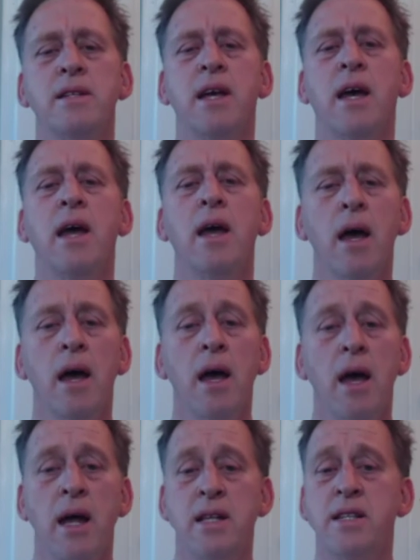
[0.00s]
So
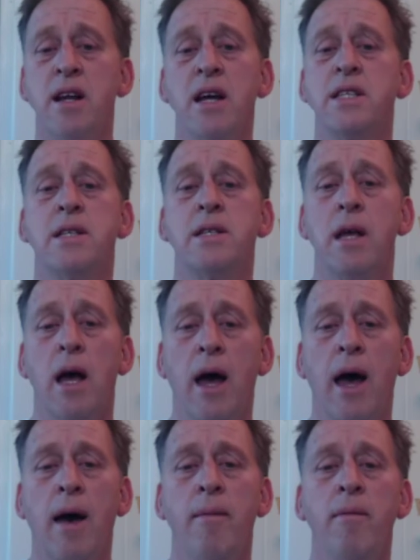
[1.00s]
it's like
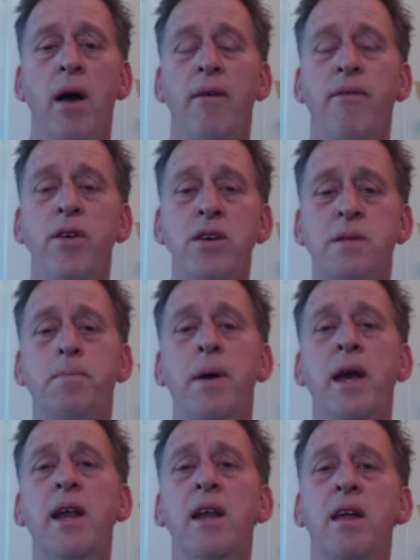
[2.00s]
if you
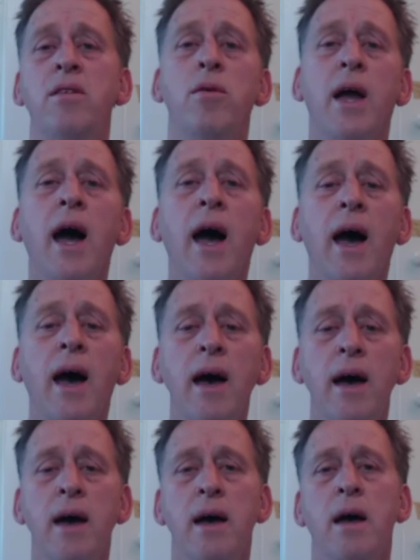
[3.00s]
speed in your car,
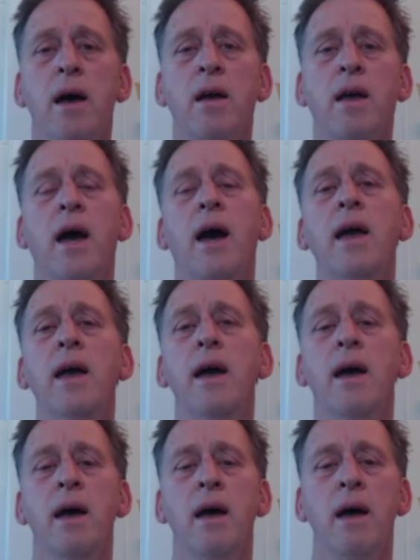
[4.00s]
okay,
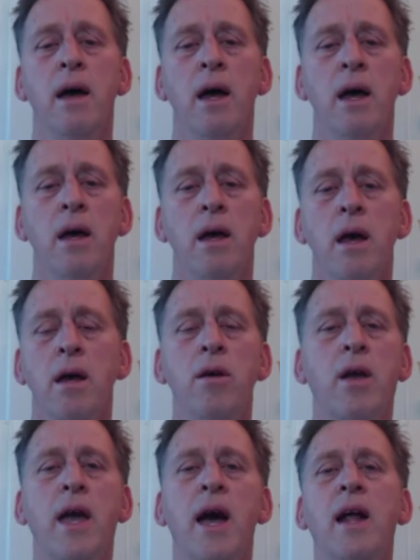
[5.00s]
you
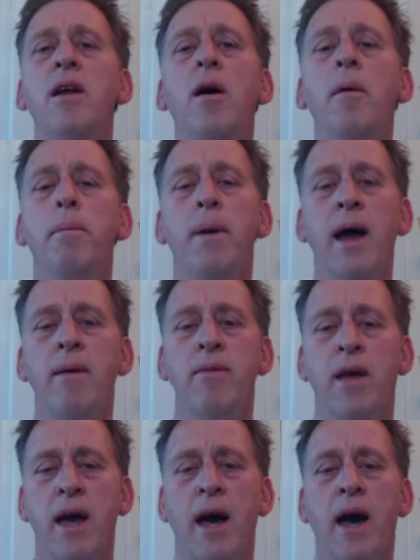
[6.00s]
cannot blame the
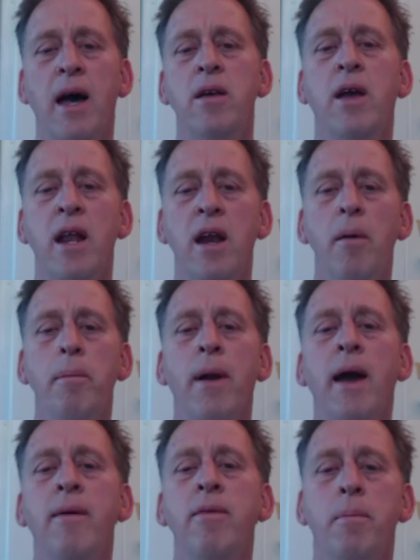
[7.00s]
car, you cannot
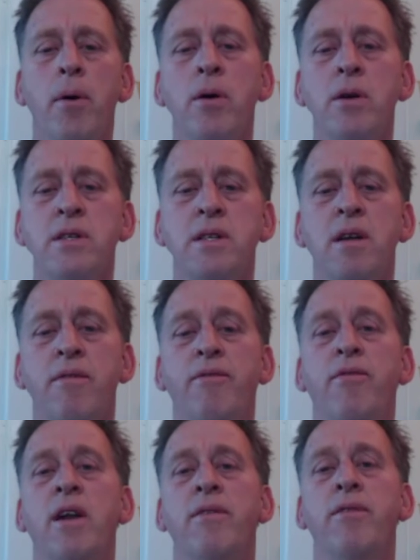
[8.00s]
blame the person in
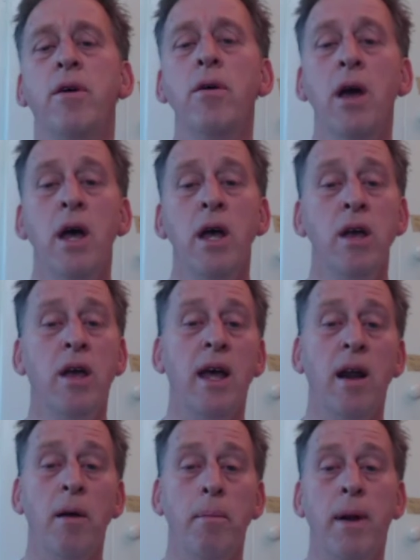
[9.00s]
front of you, you
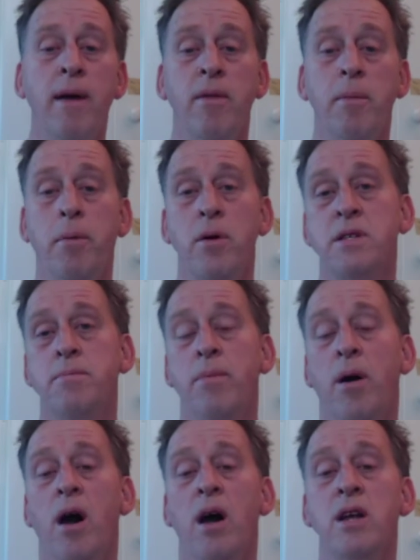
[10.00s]
cannot blame the person
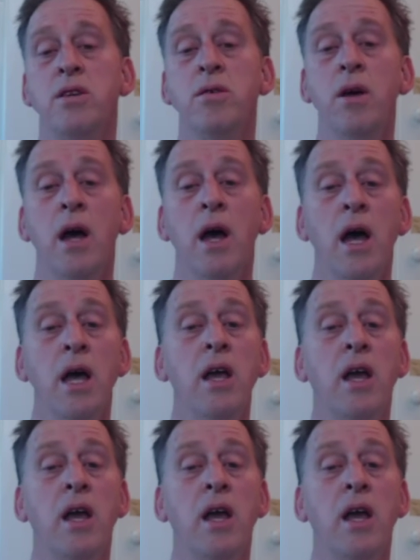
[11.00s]
behind you, you